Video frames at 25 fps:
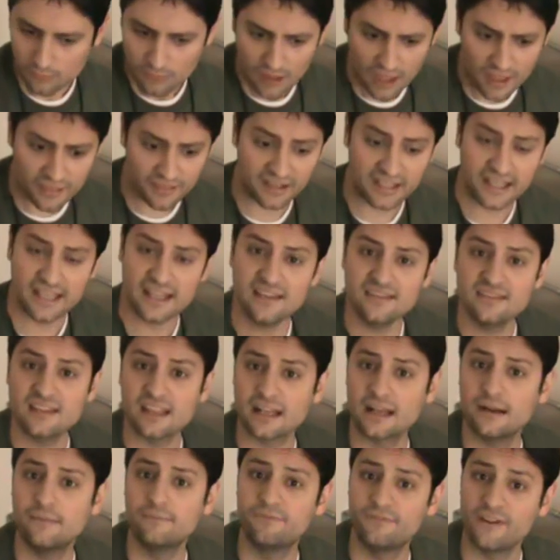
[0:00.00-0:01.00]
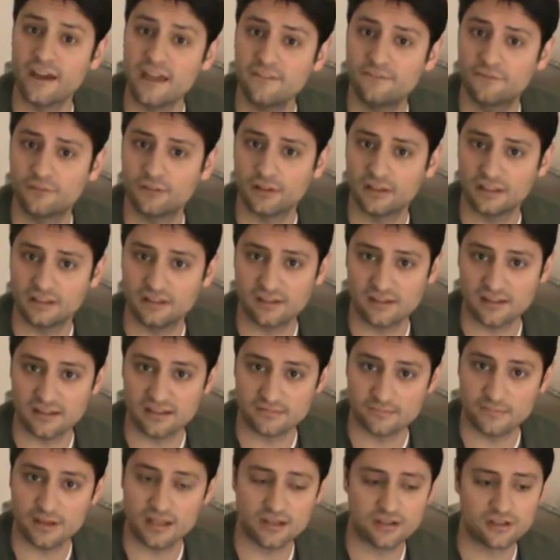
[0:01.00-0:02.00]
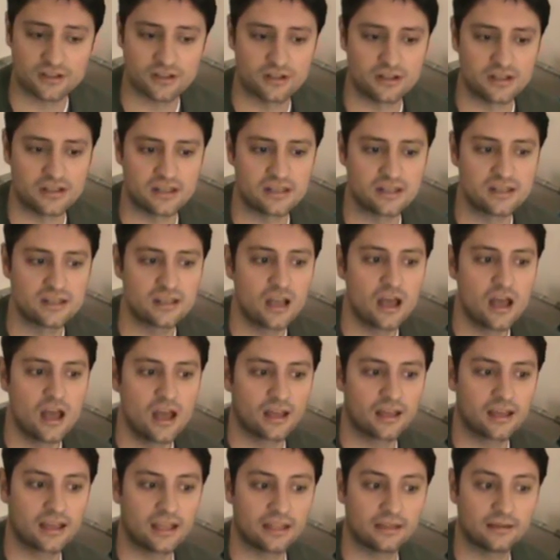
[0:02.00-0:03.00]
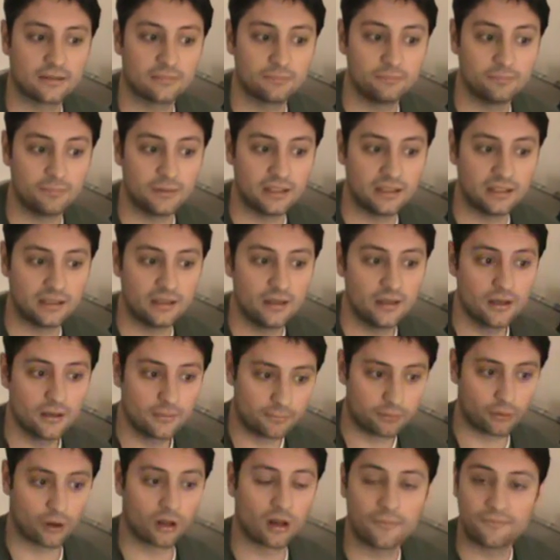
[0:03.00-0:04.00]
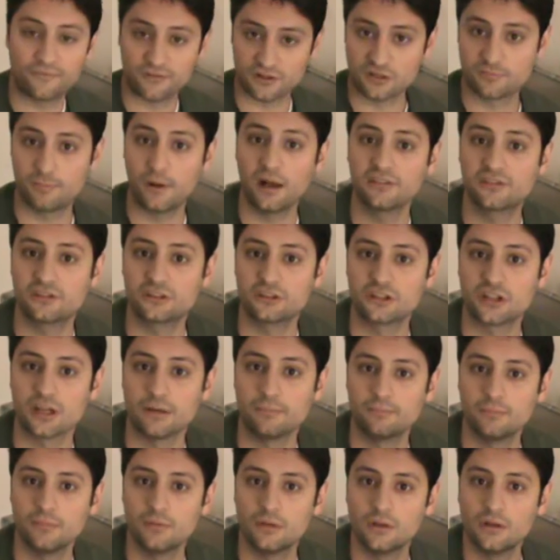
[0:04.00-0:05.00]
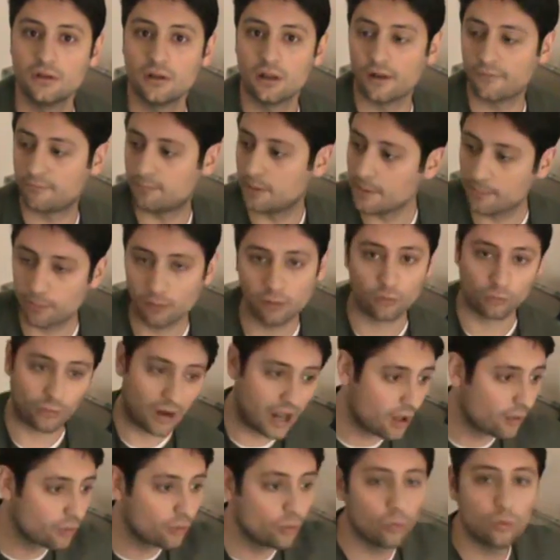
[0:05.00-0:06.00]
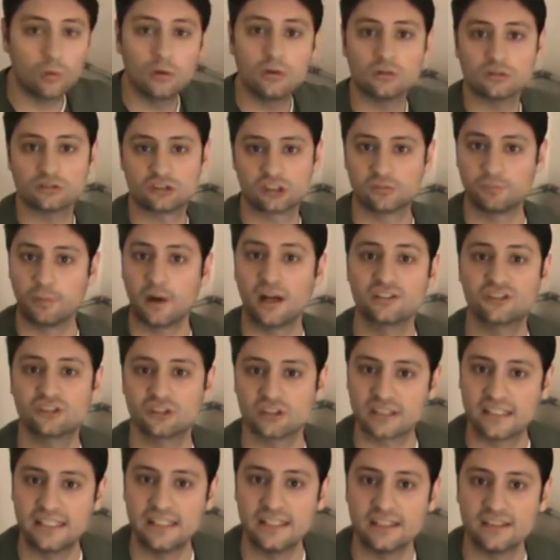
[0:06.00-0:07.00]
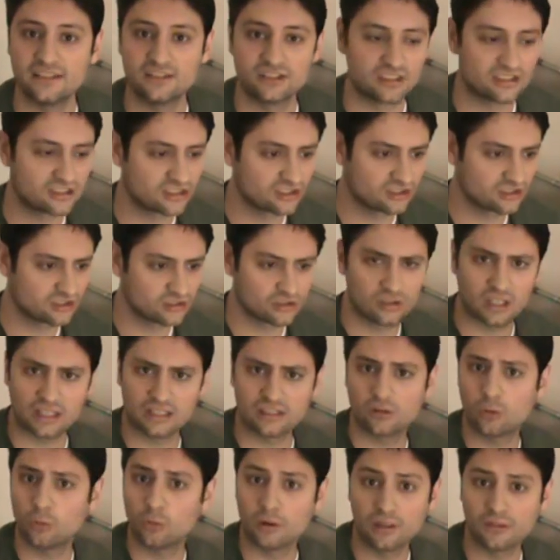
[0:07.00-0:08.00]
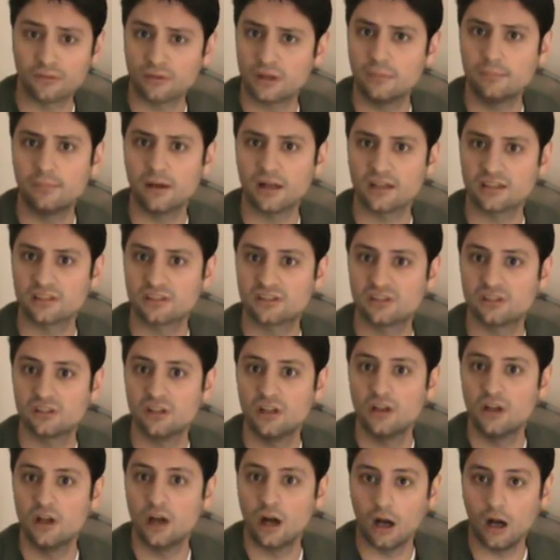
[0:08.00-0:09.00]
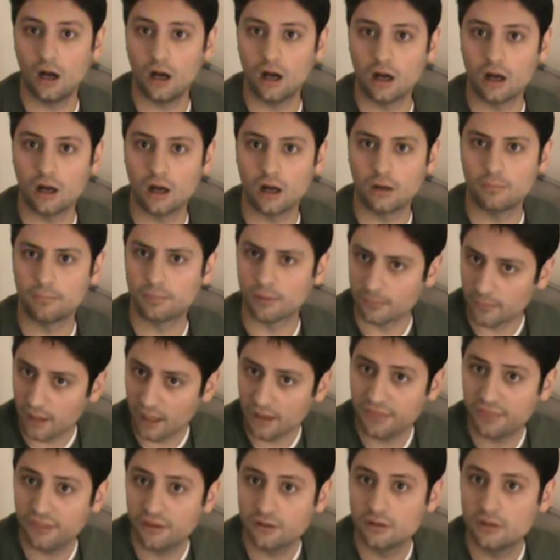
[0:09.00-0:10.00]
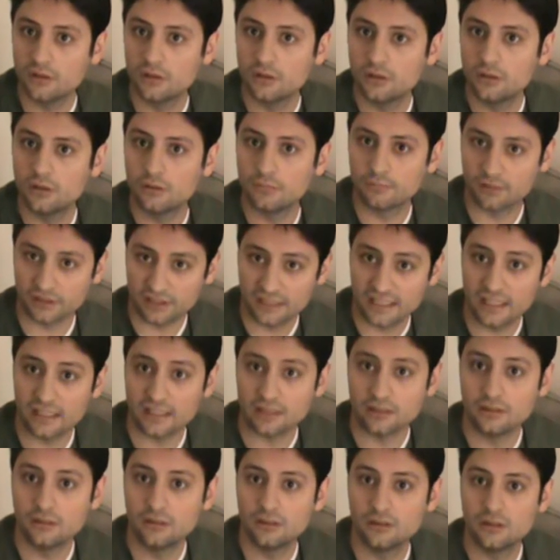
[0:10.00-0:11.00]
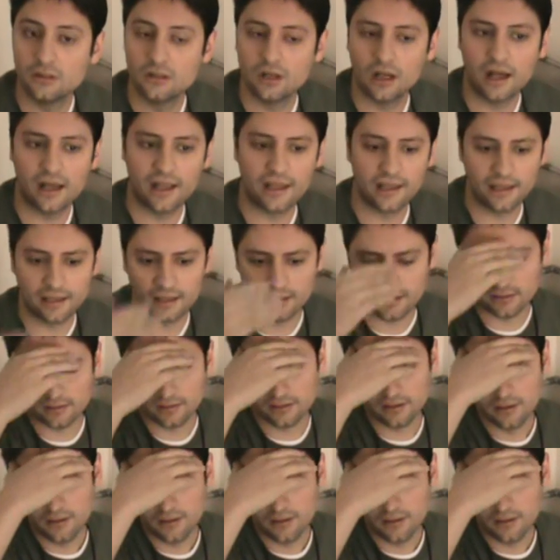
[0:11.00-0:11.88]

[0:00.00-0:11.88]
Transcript: the kids that come faithfully to these ministries can be brought up for sponsorship. People around the world sponsor kids. It's like $23 per month per kid. And